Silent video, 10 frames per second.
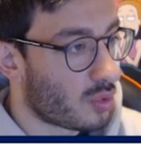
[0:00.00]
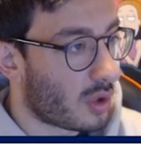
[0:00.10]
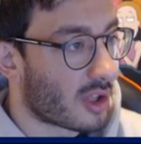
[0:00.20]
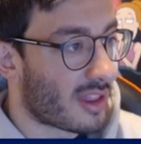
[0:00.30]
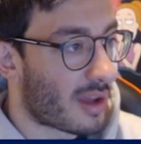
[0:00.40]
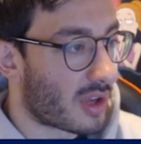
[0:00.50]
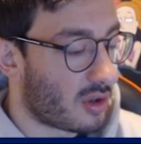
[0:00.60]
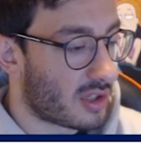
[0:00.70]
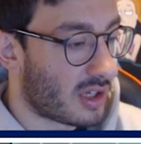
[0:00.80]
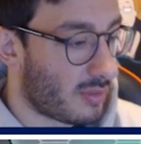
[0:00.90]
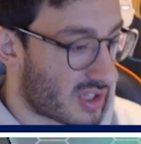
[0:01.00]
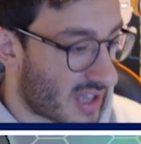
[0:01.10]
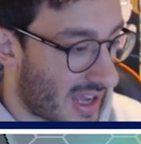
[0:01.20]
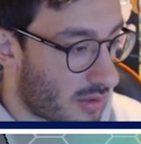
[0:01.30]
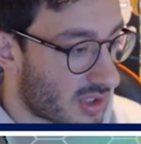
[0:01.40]
okay, that will get knocked out coming to
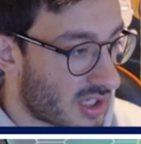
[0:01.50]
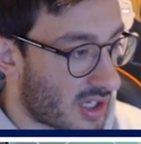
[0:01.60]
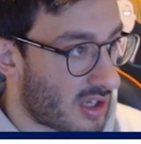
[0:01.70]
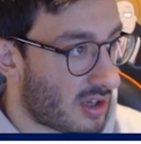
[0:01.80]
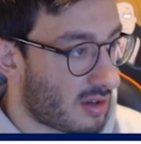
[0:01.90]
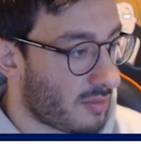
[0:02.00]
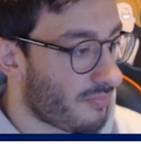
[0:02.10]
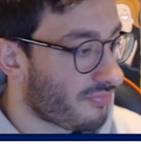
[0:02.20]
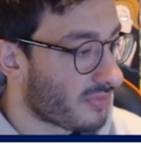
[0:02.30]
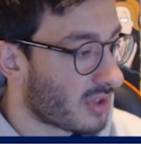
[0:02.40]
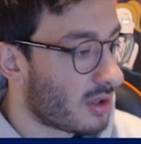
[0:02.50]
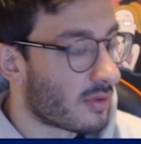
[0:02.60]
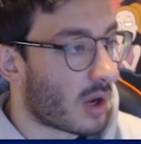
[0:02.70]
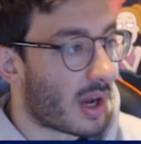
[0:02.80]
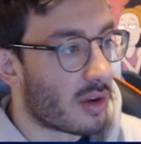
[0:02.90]
our turn.
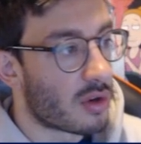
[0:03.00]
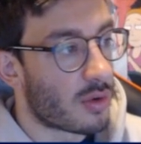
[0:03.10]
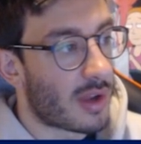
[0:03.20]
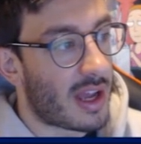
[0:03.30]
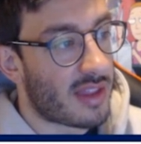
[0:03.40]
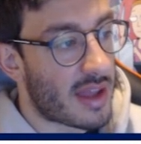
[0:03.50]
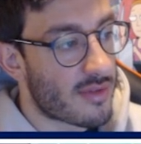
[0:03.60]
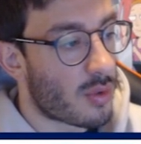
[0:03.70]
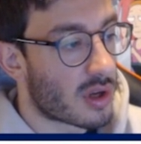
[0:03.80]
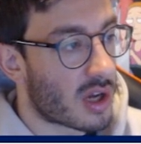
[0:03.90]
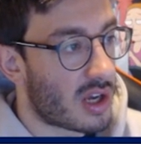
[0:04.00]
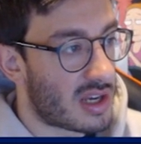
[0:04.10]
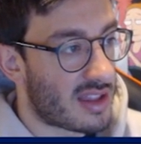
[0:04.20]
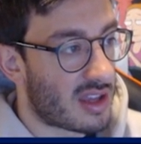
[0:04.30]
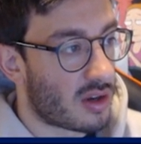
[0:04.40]
Got Iono in hand. They've got one card in
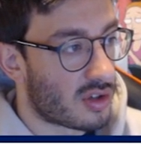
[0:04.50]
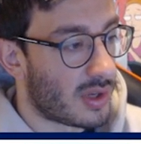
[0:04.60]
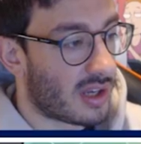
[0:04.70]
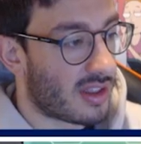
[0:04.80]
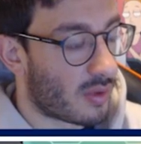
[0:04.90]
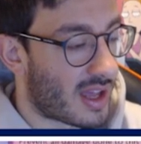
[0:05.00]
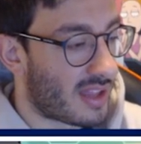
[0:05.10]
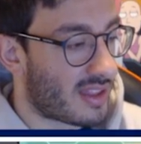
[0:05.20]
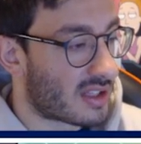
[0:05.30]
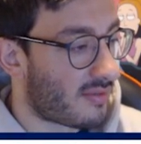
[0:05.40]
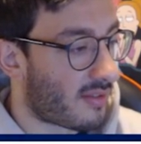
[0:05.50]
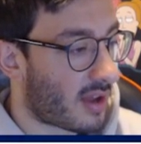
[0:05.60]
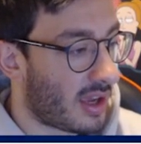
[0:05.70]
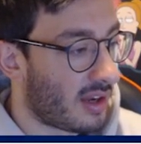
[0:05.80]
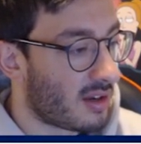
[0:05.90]
hand. They're not doing anything with that. That's
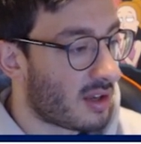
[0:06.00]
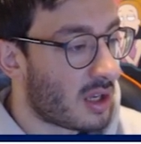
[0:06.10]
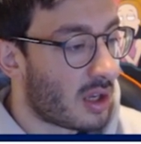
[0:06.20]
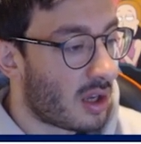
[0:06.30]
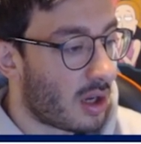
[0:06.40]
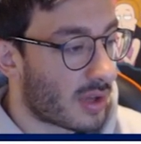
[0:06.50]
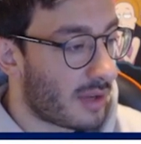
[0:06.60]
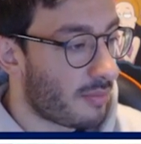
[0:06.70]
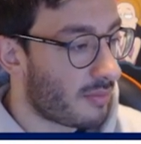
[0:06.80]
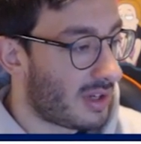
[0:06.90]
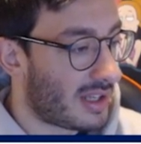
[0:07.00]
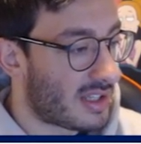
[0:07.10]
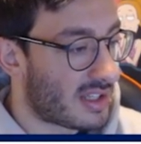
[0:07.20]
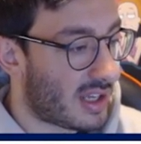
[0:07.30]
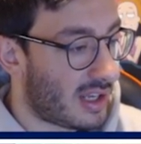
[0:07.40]
fine. Okay,
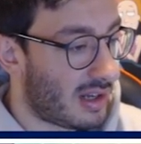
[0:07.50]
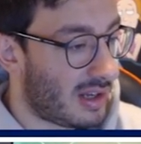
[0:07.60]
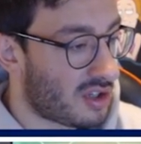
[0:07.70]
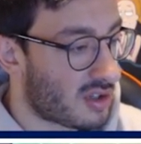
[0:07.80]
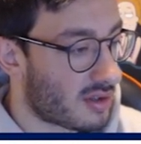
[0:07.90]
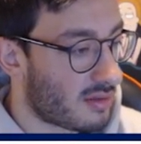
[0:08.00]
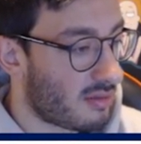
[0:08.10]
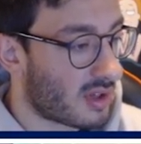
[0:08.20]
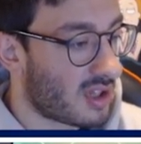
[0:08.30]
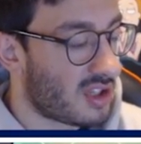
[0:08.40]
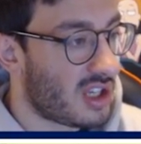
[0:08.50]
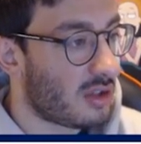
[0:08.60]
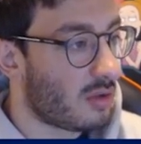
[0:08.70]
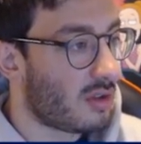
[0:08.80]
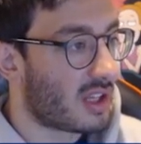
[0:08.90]
let's just
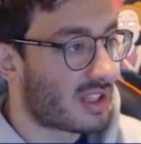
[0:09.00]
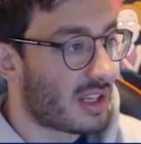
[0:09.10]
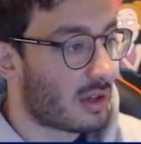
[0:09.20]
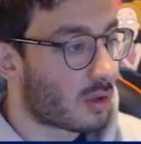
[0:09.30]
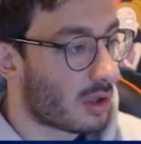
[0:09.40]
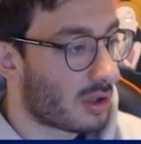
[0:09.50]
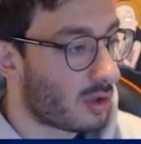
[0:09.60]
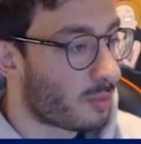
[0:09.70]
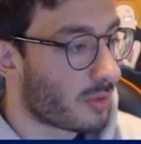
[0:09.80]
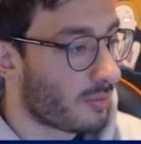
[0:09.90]
continue the Accelgor loop.